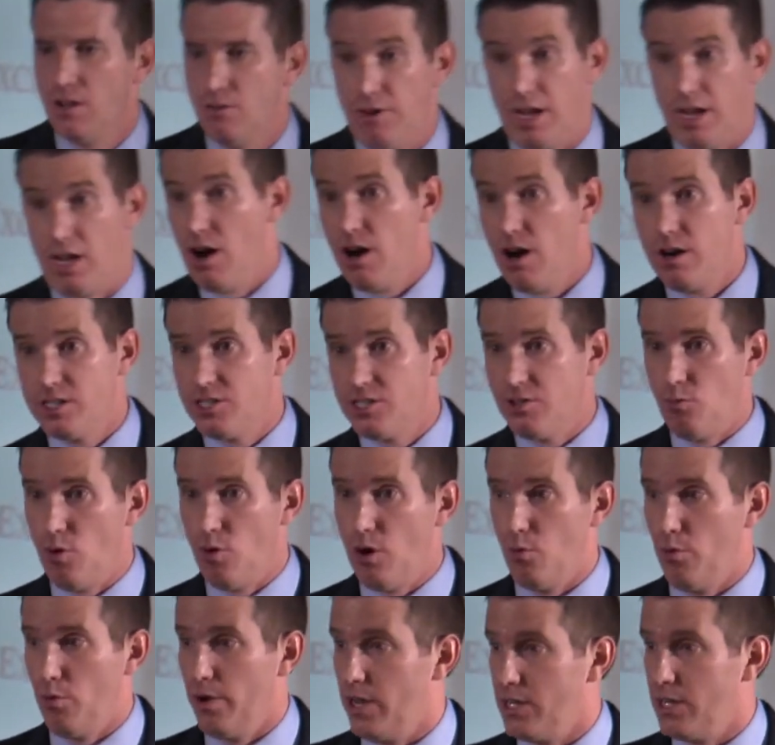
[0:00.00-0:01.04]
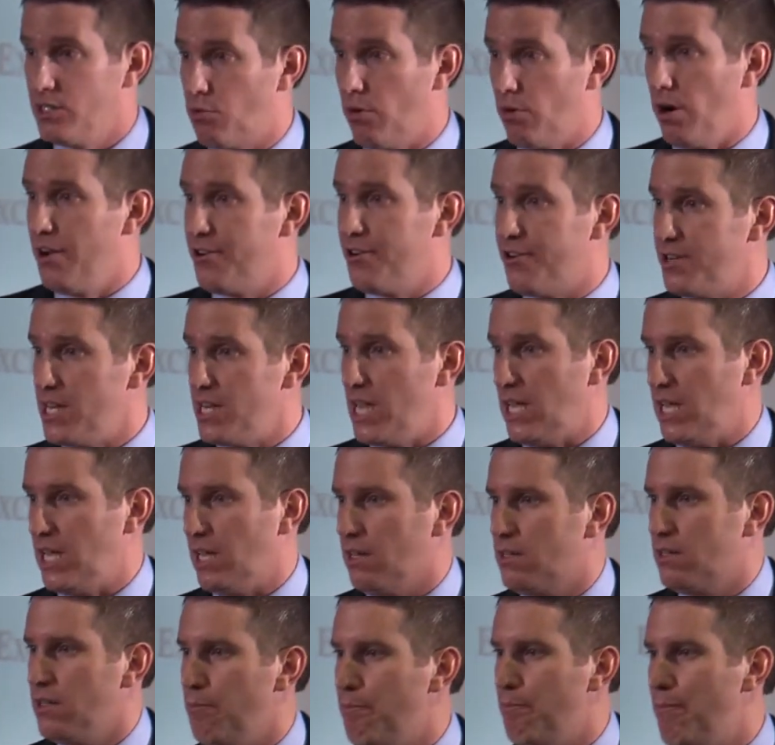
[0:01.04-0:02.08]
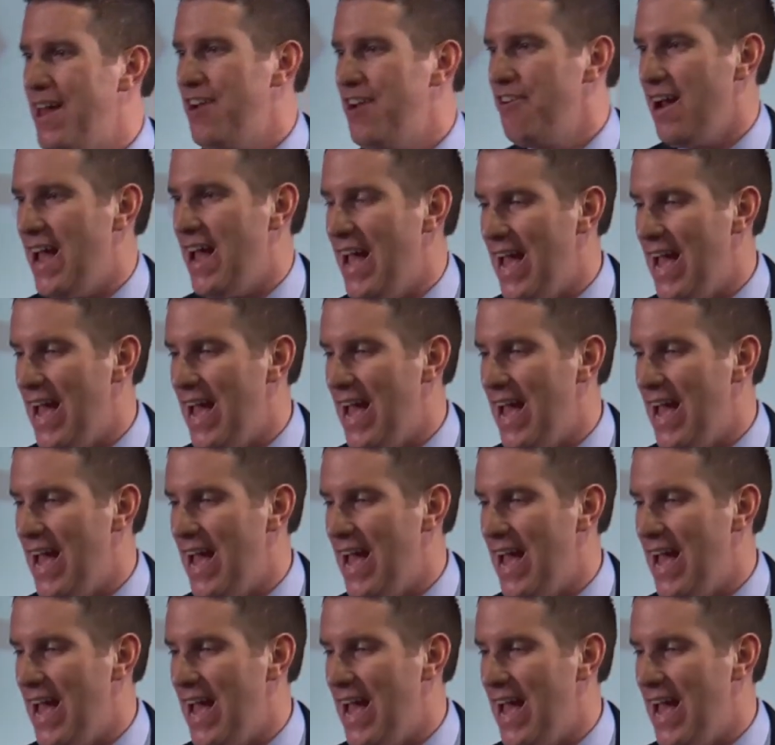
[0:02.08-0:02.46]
regardless of what it is we're undertaking, to better